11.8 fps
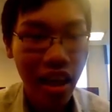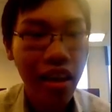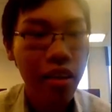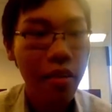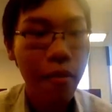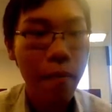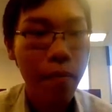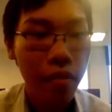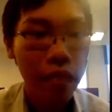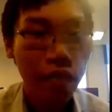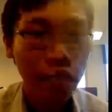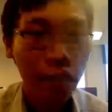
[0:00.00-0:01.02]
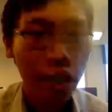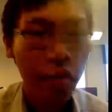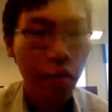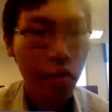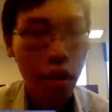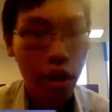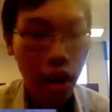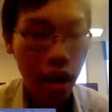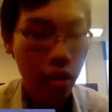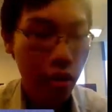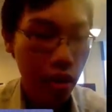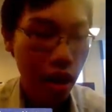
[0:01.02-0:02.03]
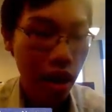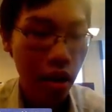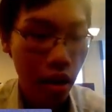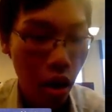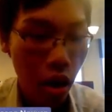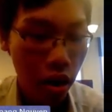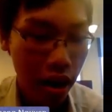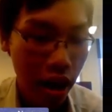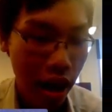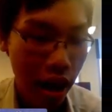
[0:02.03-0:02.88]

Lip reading: Yeah, you get and you log it